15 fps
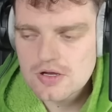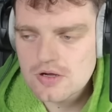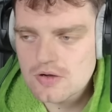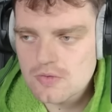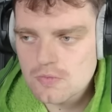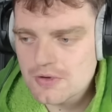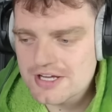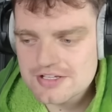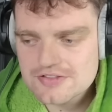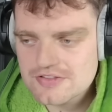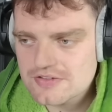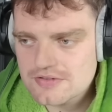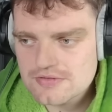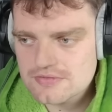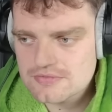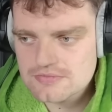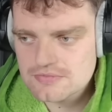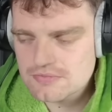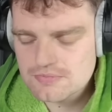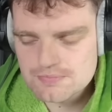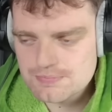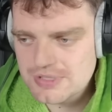with
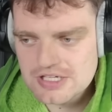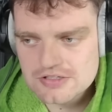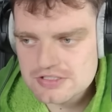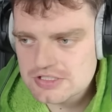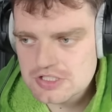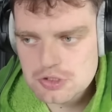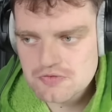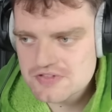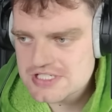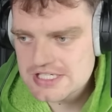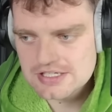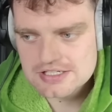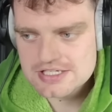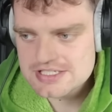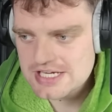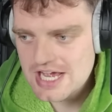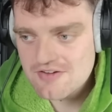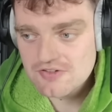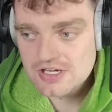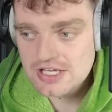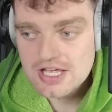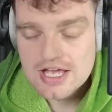building new facilities and
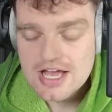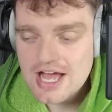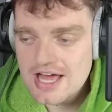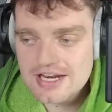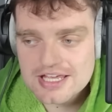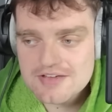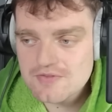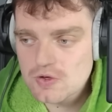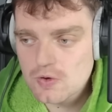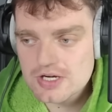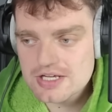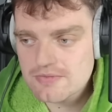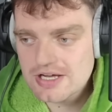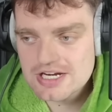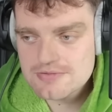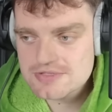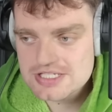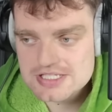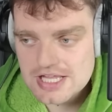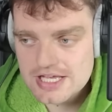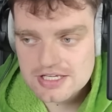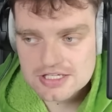everything. And like, even Courtney Williams is
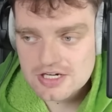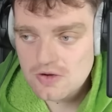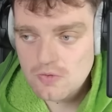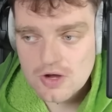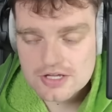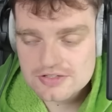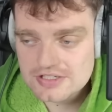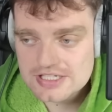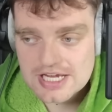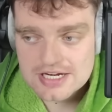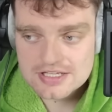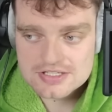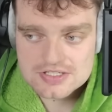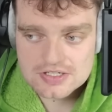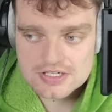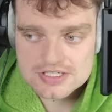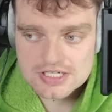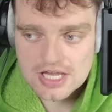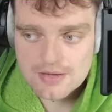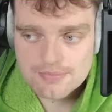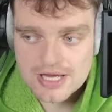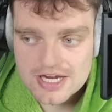like, you know what, the Connecticut Sun is a
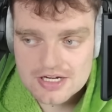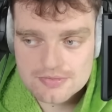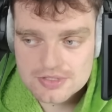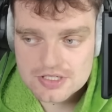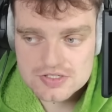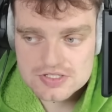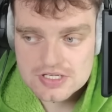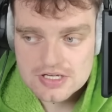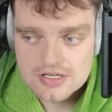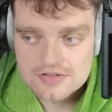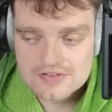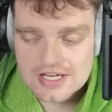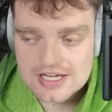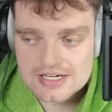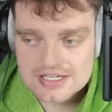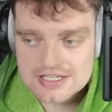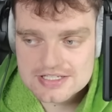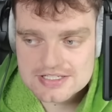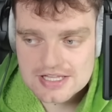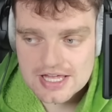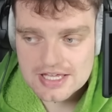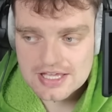lot better because they at least
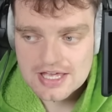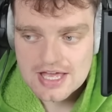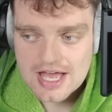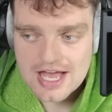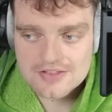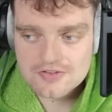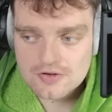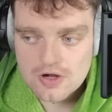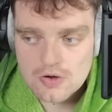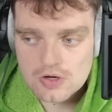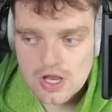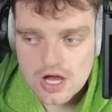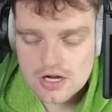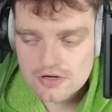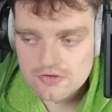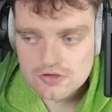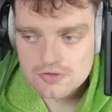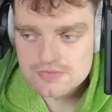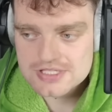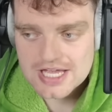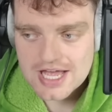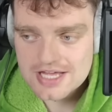like had their own locker rooms.
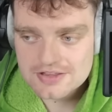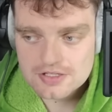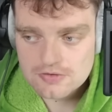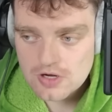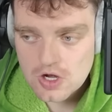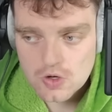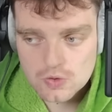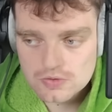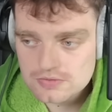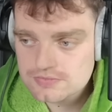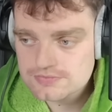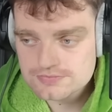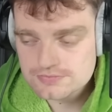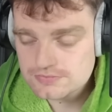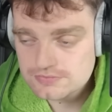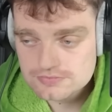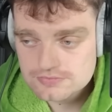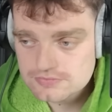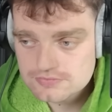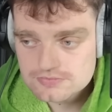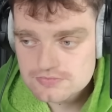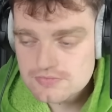They had their own
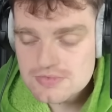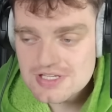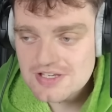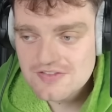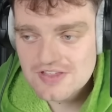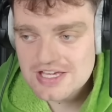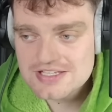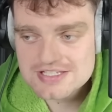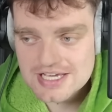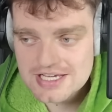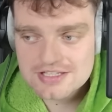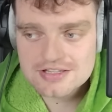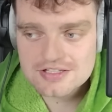things in